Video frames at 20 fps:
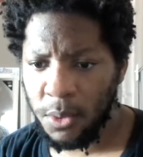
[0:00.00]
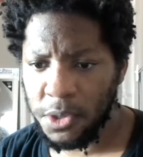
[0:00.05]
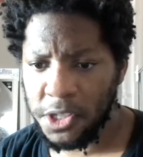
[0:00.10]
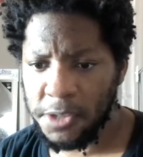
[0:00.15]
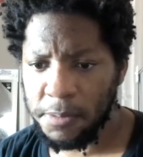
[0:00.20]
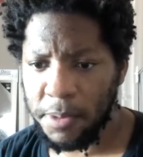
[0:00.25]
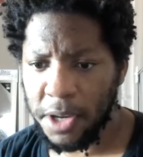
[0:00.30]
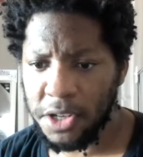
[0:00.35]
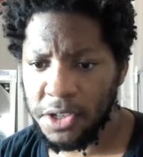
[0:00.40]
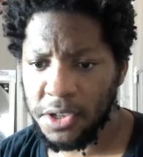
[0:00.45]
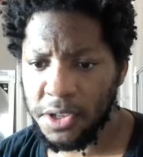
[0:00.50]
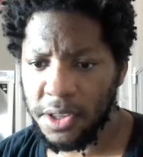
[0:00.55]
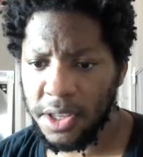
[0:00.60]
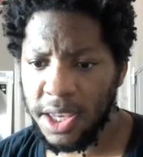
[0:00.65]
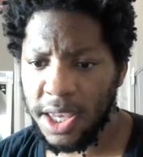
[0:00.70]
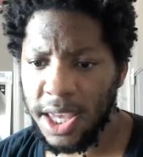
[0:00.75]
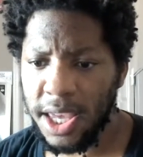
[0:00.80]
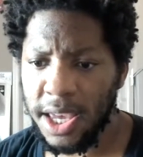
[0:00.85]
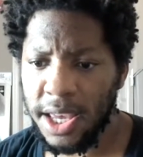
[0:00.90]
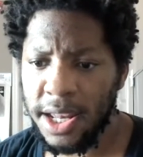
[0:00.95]

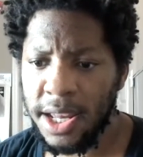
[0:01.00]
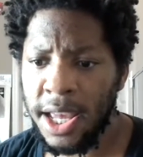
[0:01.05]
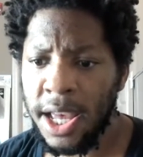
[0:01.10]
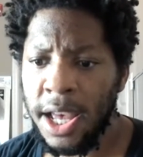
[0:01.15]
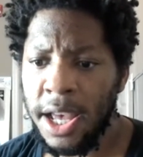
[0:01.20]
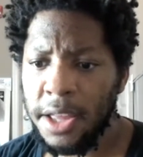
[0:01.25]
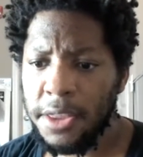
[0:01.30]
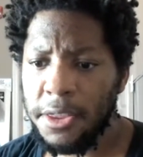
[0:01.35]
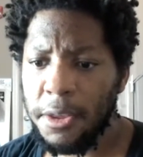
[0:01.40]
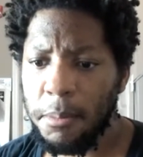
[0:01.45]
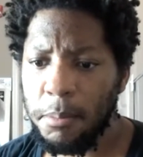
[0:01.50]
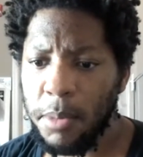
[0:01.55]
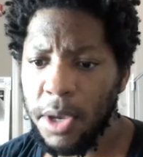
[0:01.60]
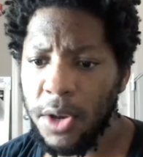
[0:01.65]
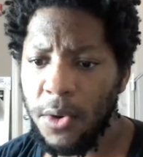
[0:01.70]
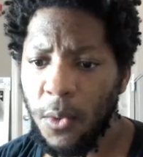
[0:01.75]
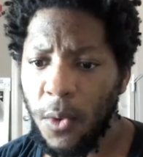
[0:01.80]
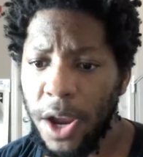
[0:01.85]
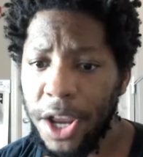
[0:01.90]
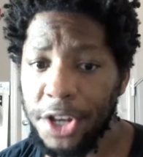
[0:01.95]
especially in the
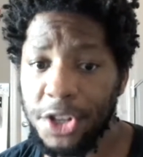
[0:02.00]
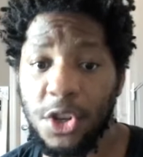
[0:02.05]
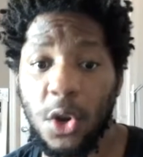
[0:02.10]
mid-range.